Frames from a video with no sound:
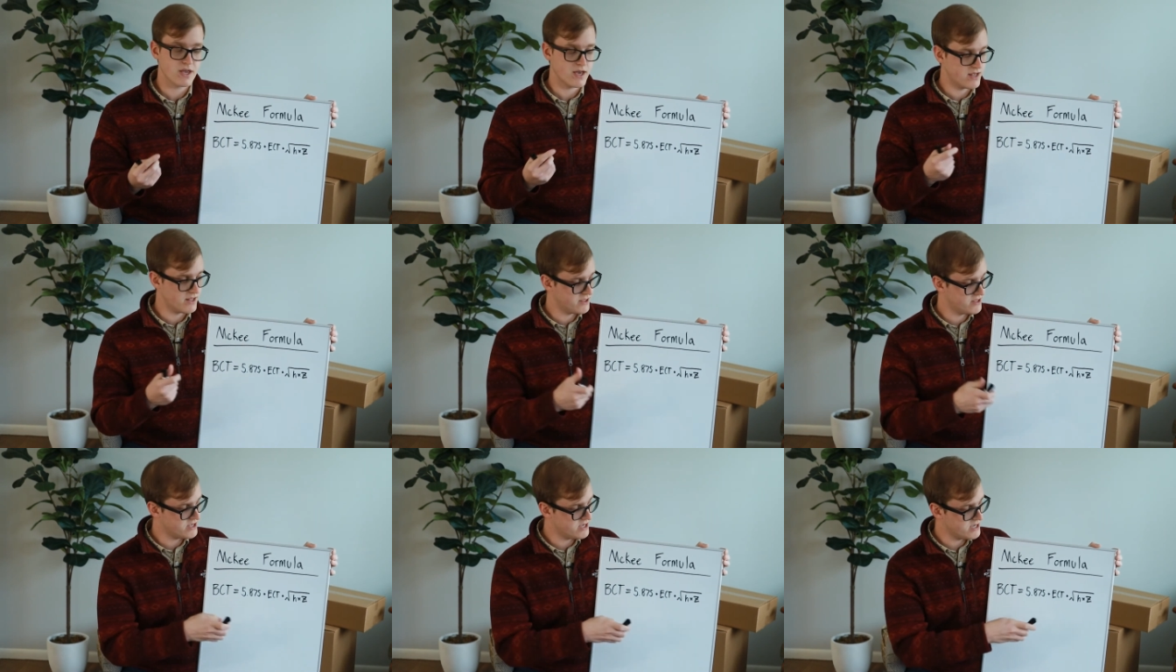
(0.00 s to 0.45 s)

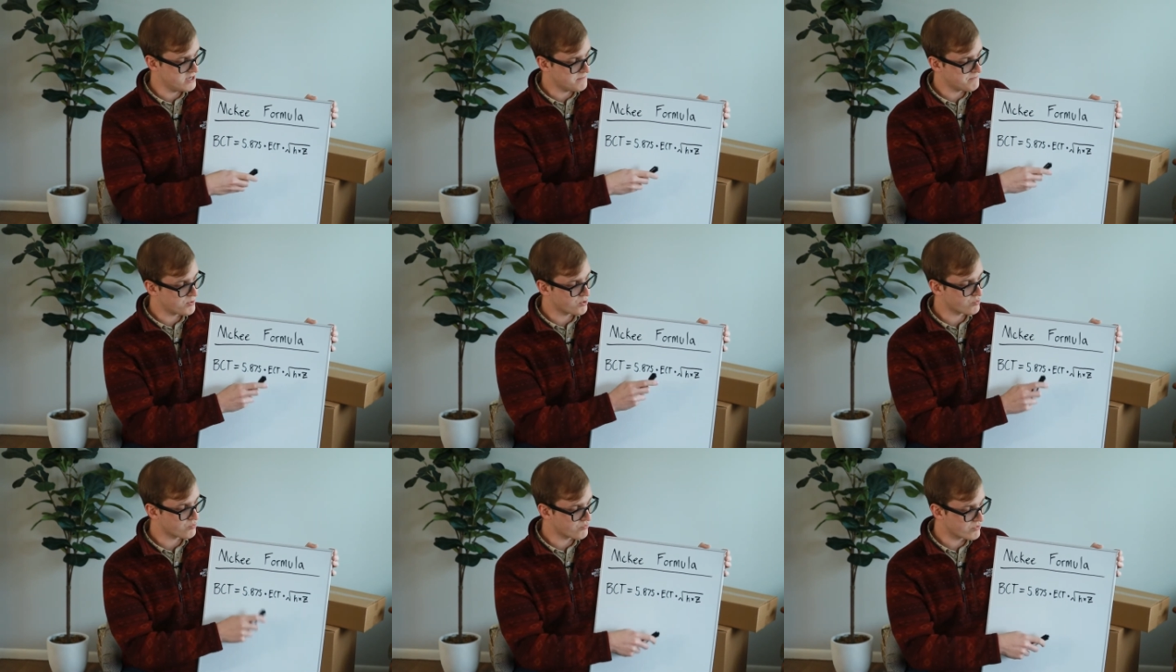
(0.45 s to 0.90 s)
the
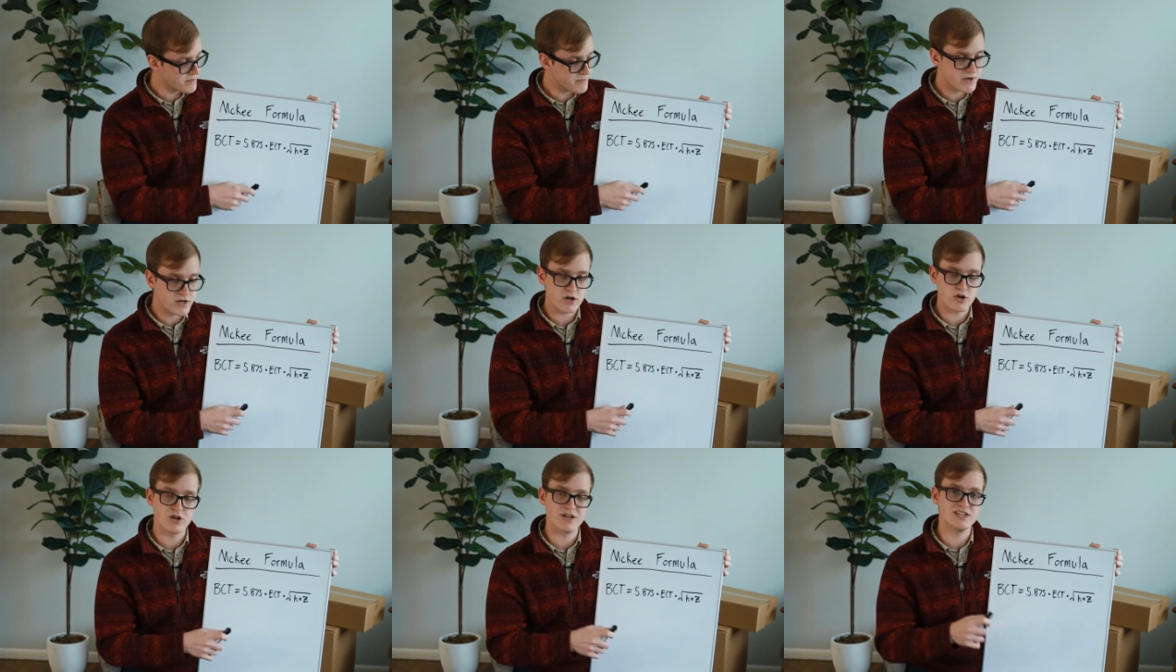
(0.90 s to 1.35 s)

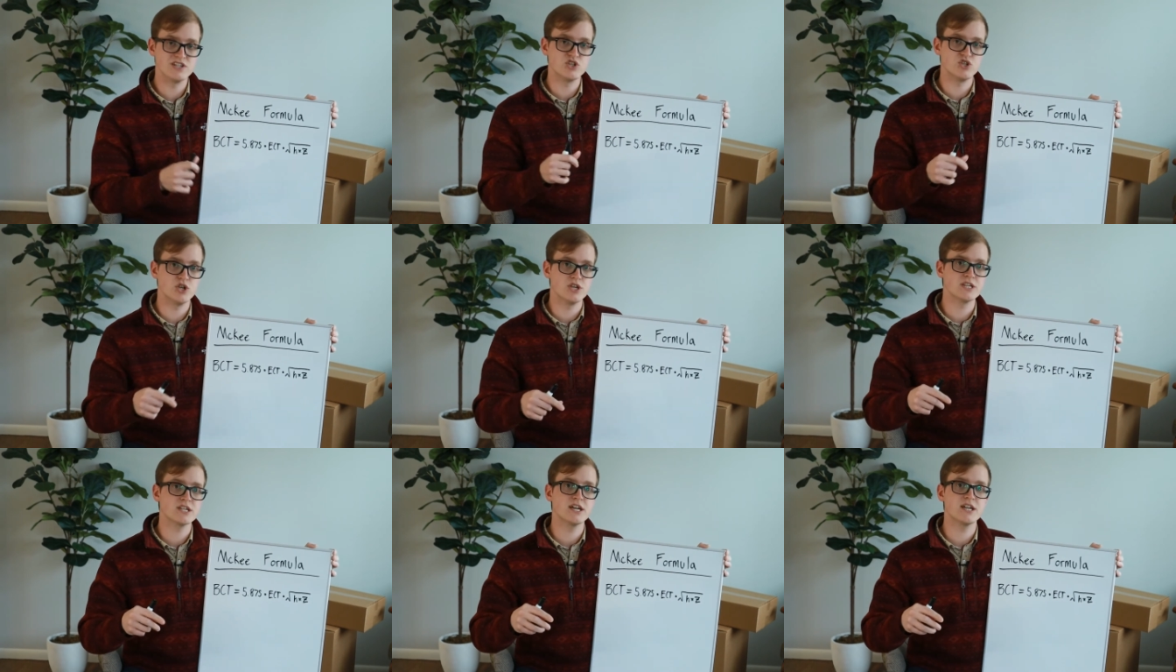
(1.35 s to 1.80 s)
perimeter is
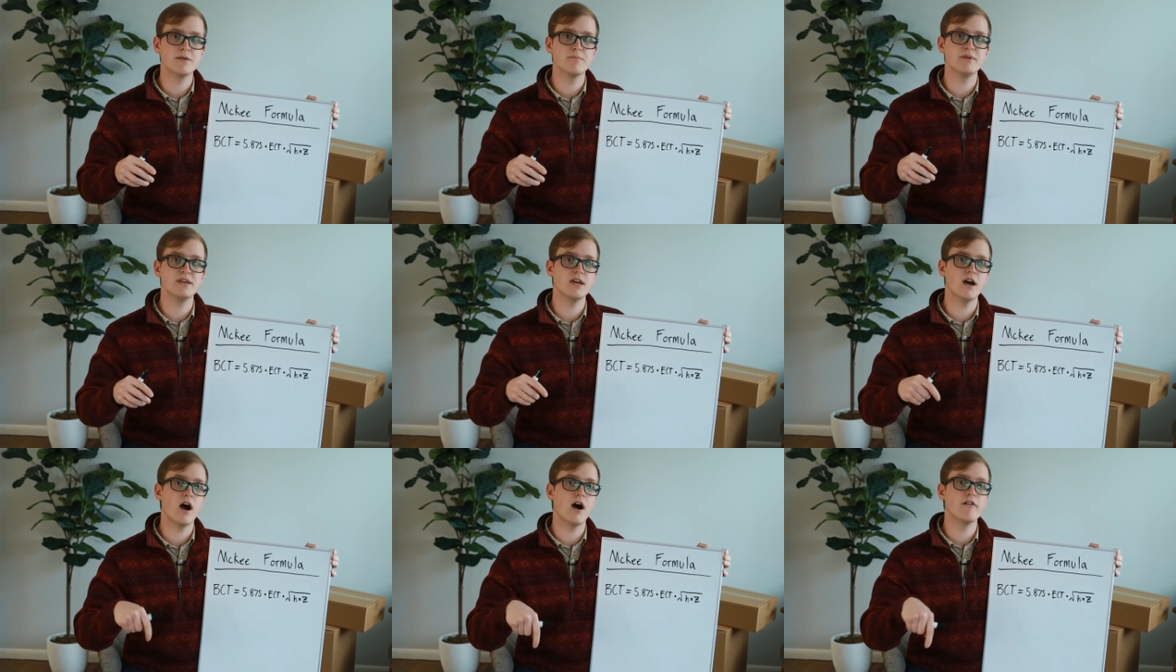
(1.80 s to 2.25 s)
just gonna
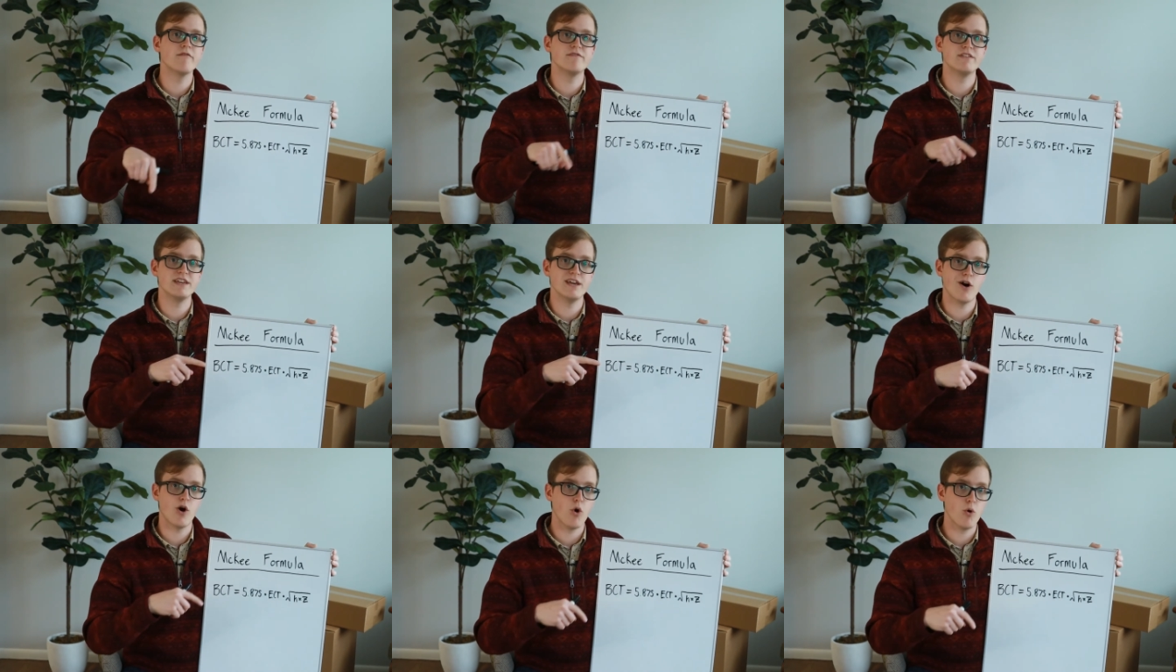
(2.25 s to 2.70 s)
be of
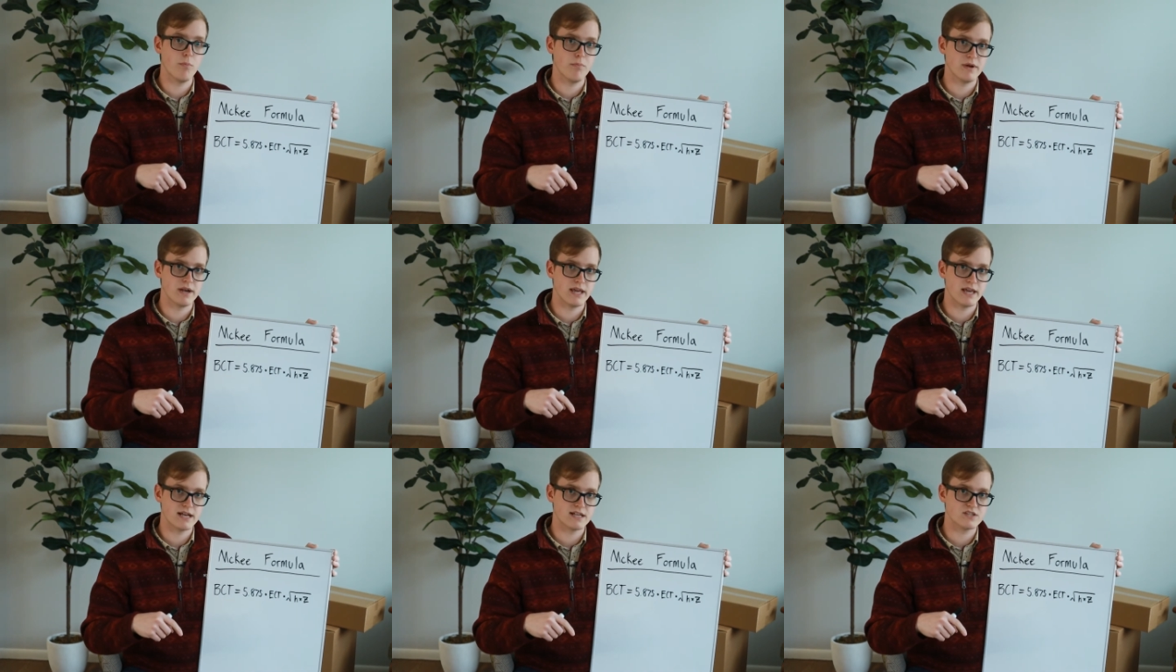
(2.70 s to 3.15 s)
the
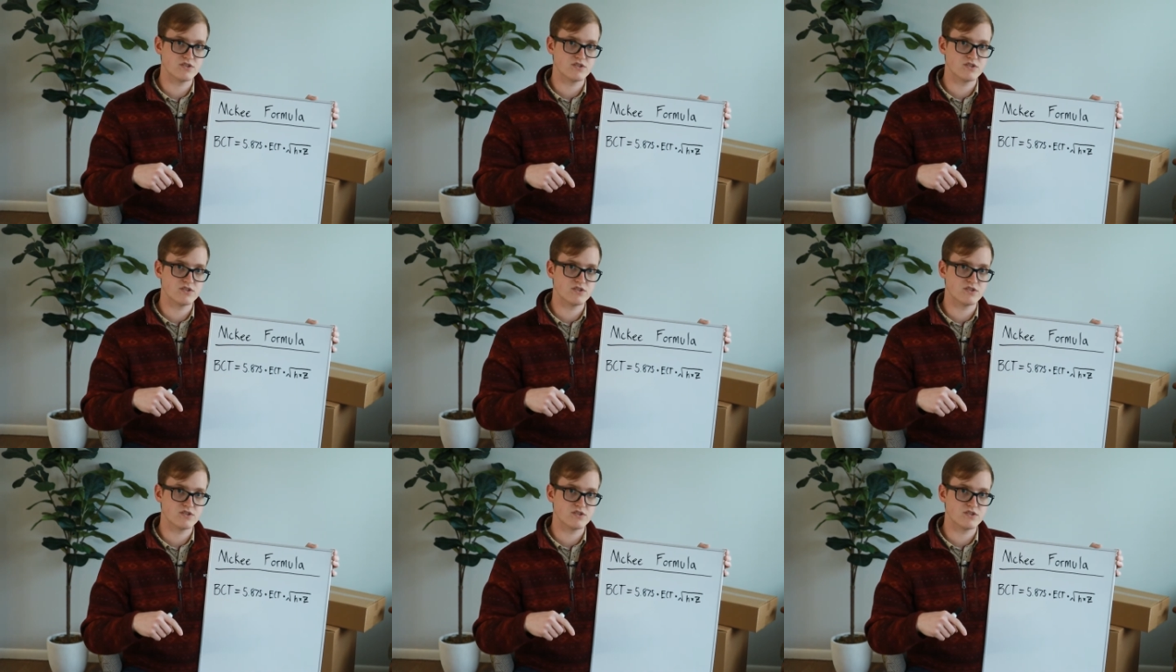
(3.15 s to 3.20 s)
opening.